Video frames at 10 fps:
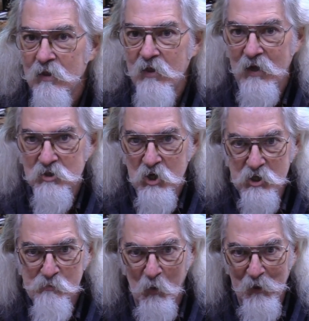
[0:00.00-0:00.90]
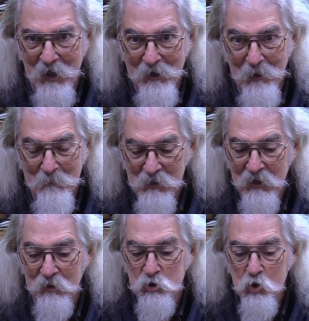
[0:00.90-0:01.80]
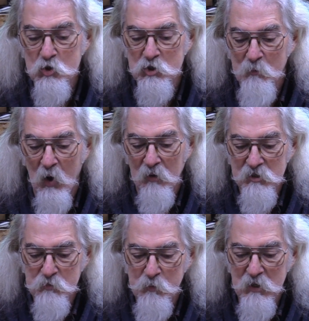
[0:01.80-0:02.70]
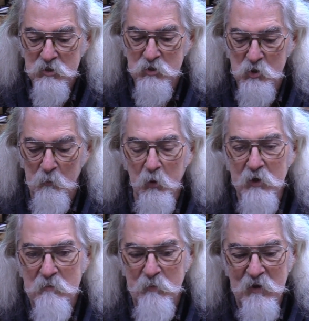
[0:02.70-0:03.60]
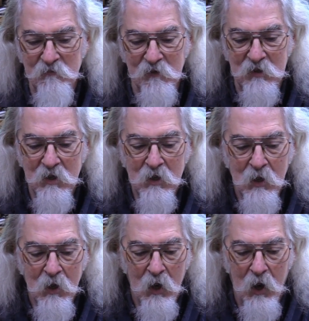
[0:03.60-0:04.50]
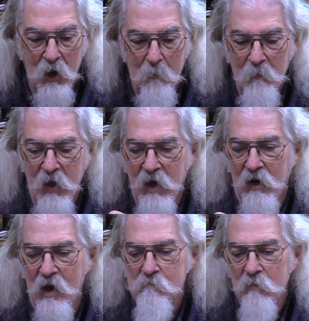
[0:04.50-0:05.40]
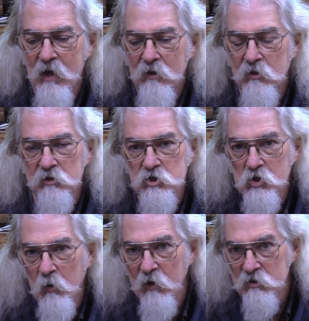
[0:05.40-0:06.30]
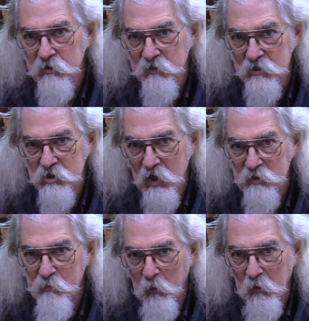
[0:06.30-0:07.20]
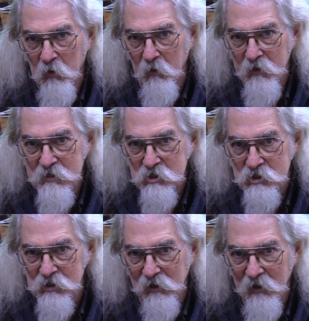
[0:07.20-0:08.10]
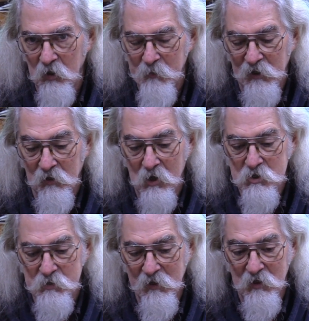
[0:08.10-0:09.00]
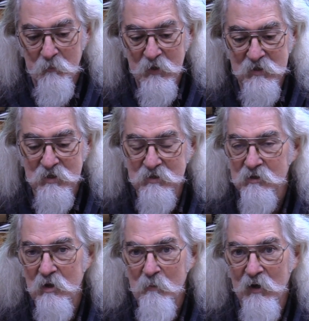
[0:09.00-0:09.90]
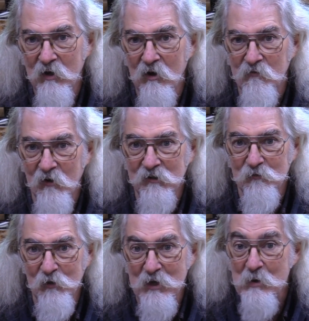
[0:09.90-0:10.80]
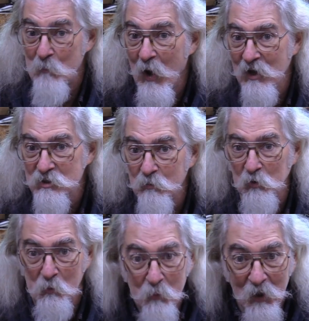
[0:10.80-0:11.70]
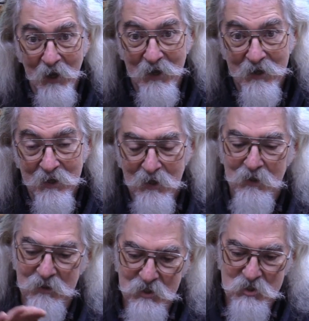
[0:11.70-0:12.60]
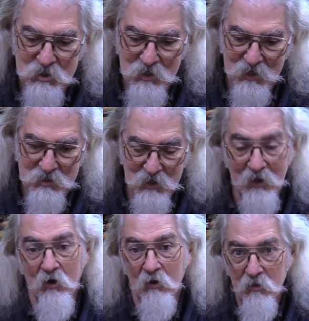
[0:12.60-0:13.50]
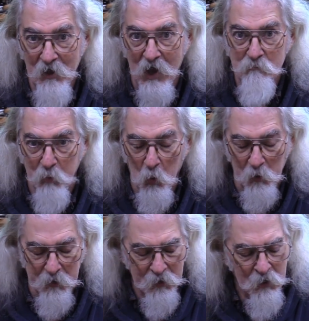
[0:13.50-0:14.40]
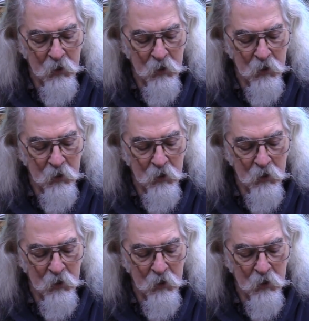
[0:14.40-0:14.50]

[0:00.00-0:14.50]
that chessboard ended up being too small. These pieces are pretty beefy, and I made the squares on the chessboard only just a little bit larger than the pieces, and it made it effectively impossible to play this chess set on that board.